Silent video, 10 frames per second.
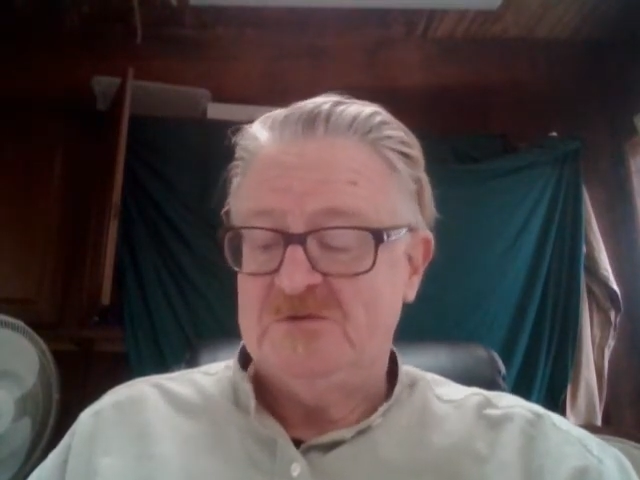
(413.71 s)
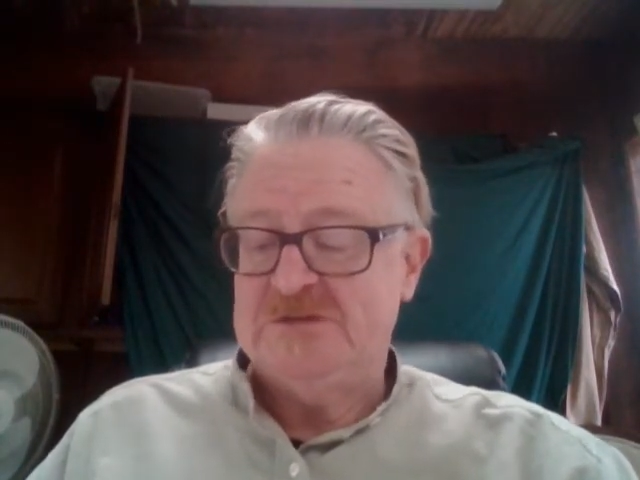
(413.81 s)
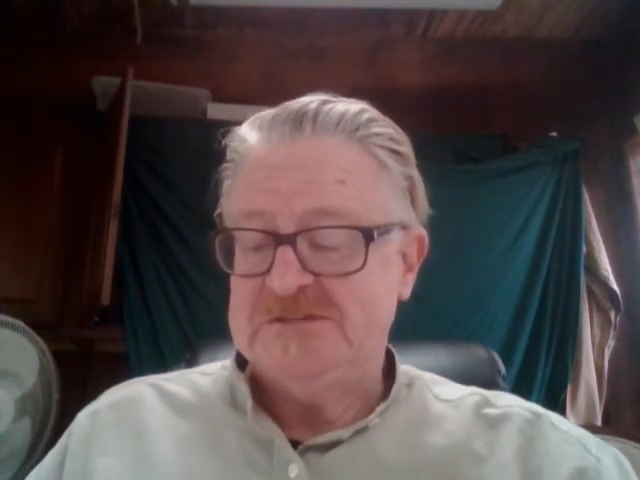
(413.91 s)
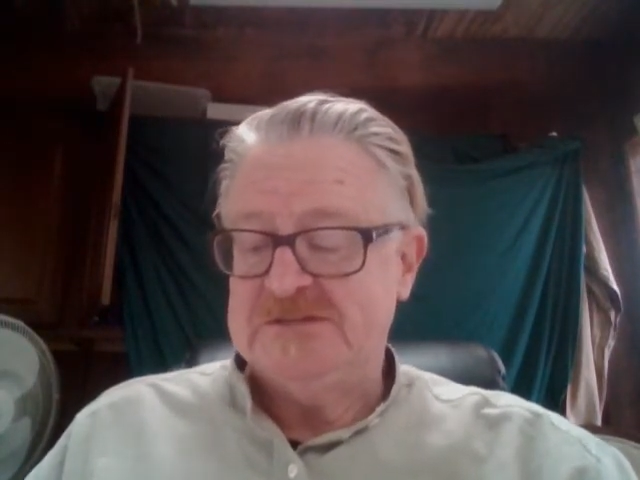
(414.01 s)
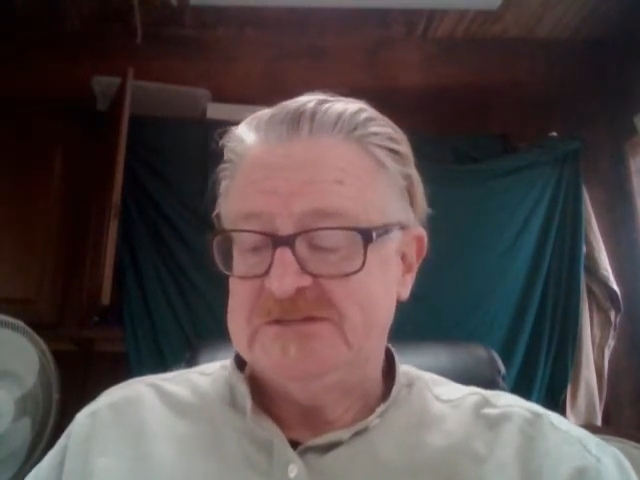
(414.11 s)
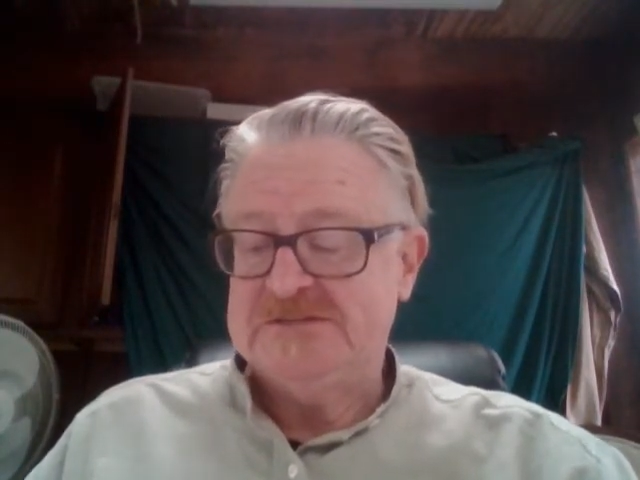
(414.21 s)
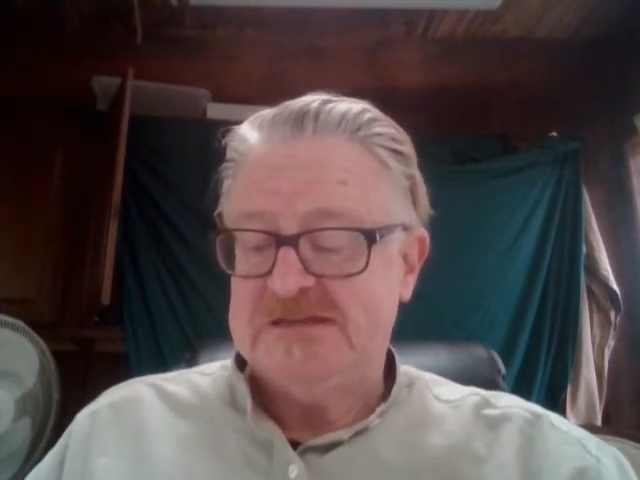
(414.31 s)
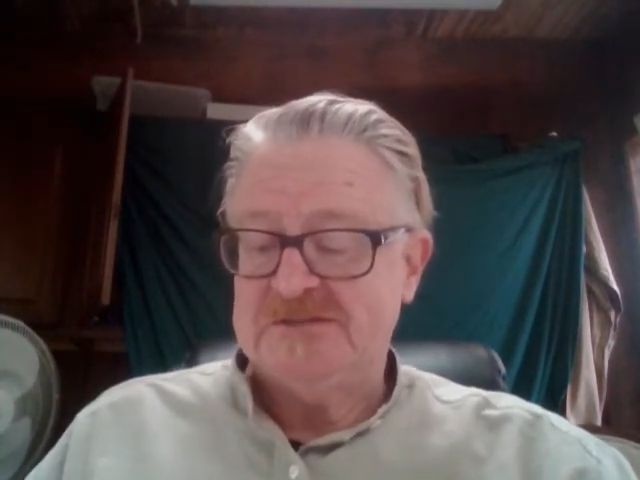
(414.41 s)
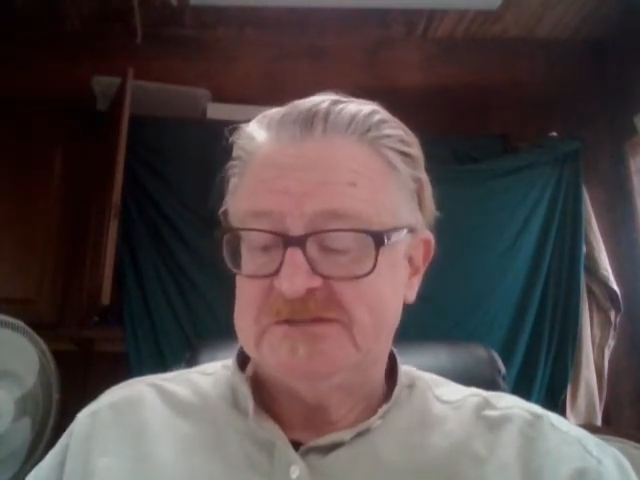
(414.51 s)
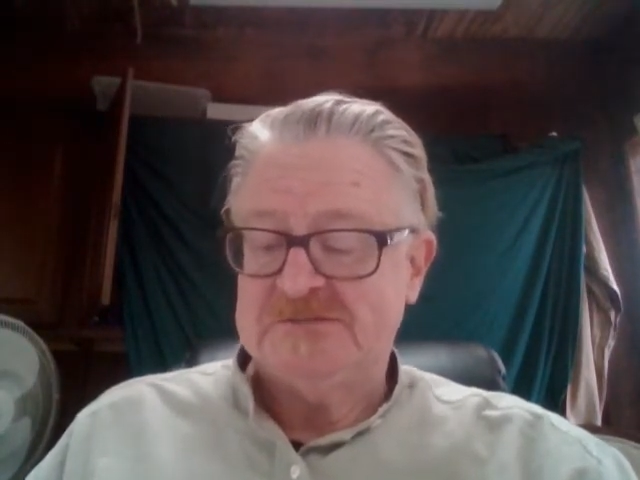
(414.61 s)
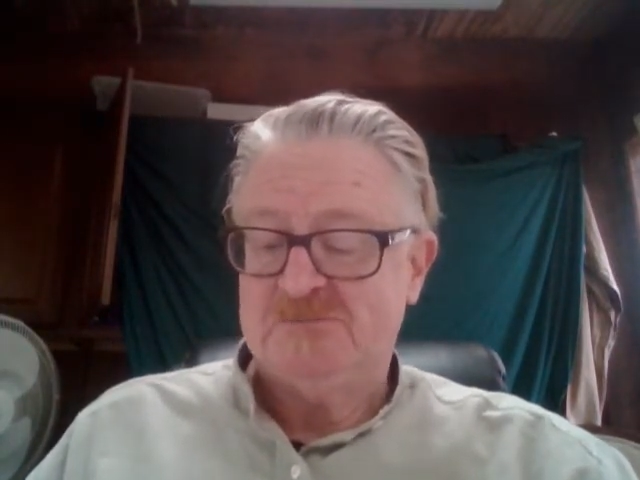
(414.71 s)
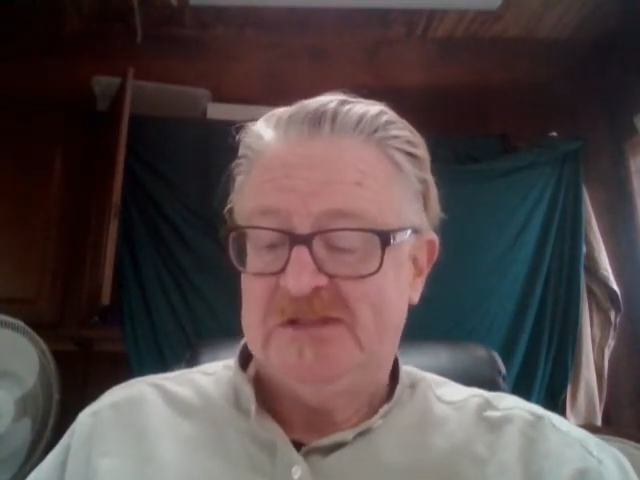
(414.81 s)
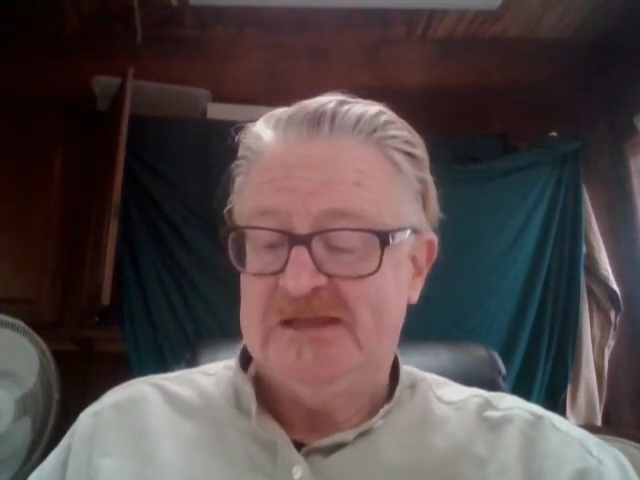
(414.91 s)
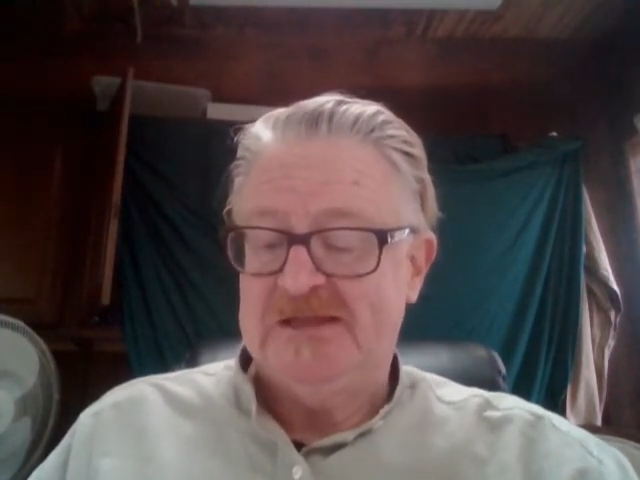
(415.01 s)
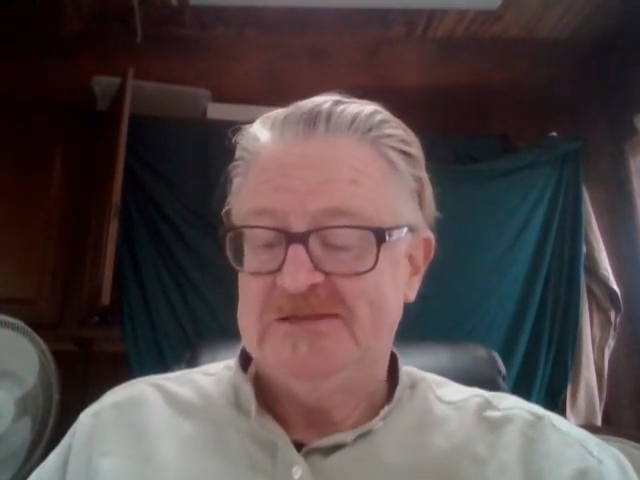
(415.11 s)
Odysseus, tells his
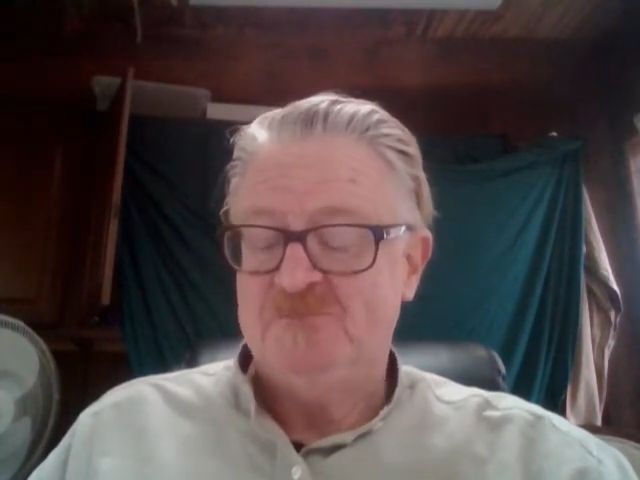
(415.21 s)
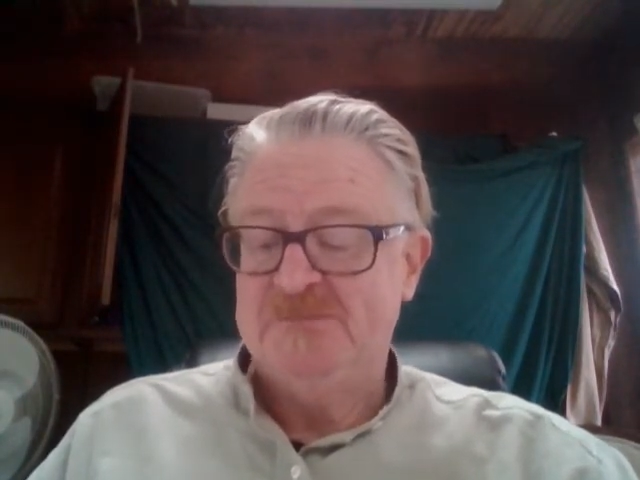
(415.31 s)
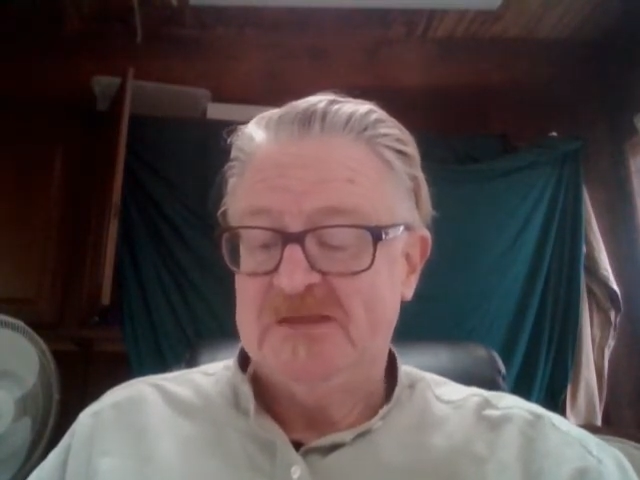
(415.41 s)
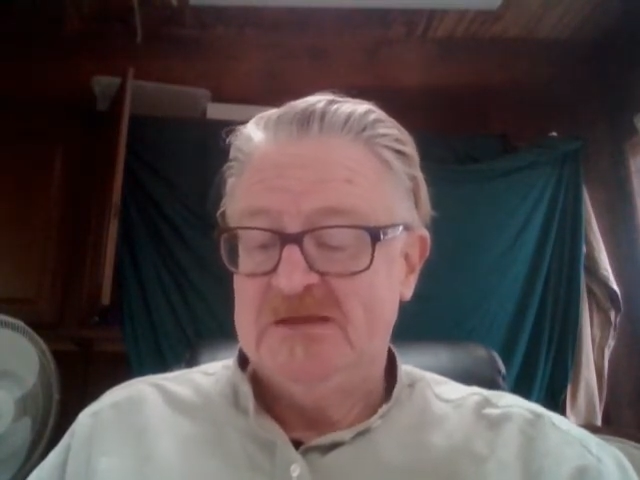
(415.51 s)
plan.